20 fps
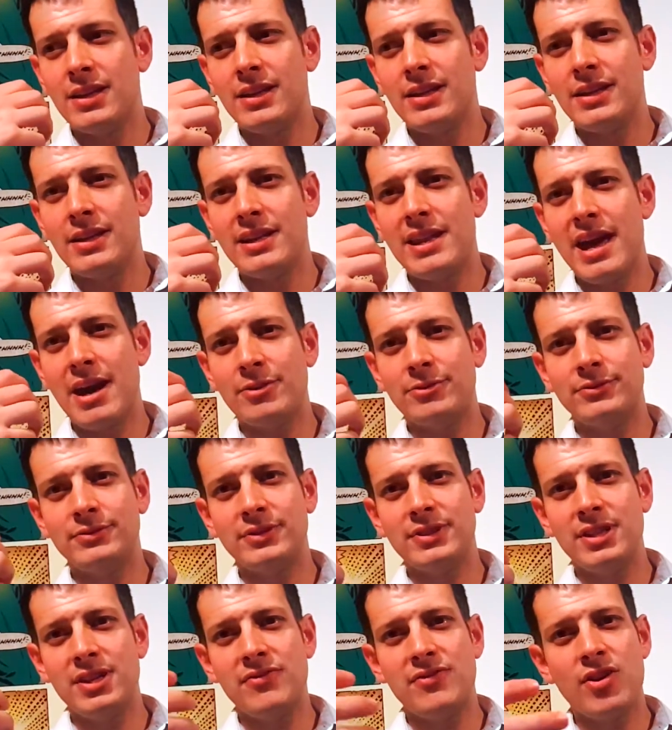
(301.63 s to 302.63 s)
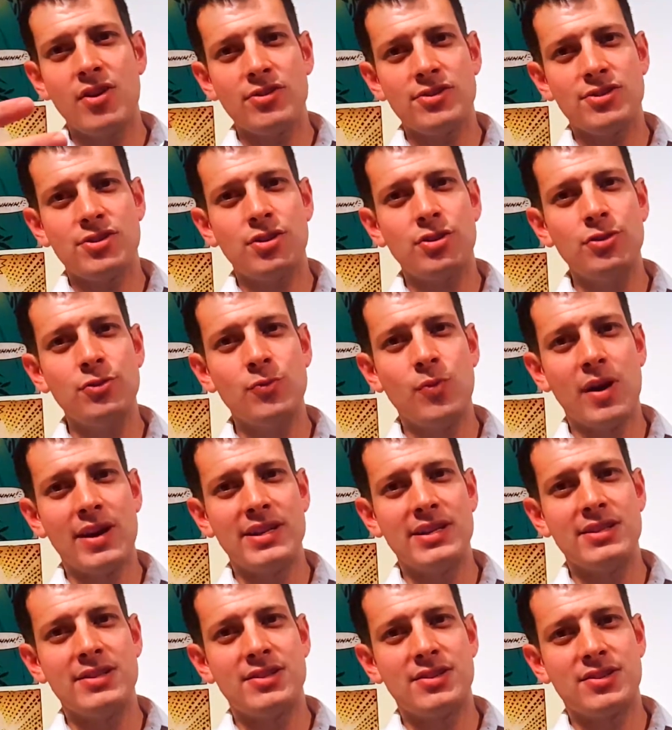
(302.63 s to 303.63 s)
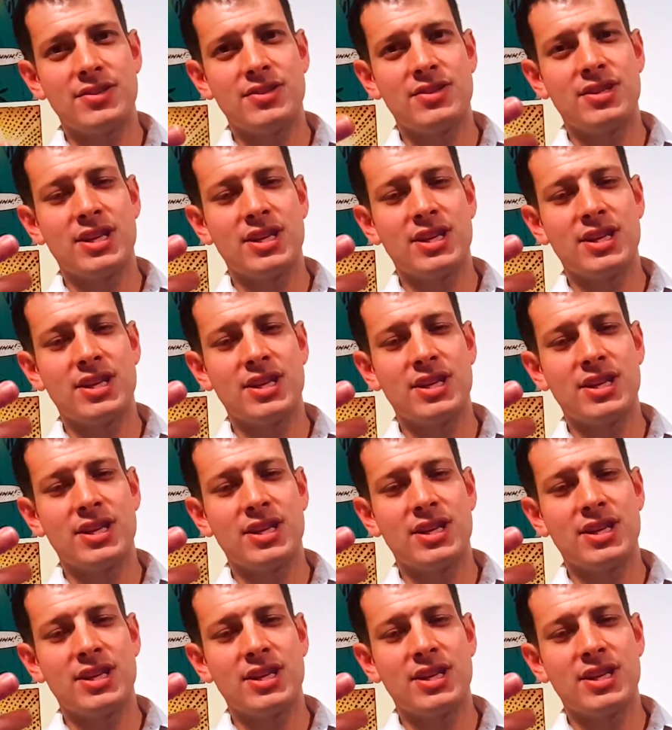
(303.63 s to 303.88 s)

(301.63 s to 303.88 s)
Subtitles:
Now, you've got two ways to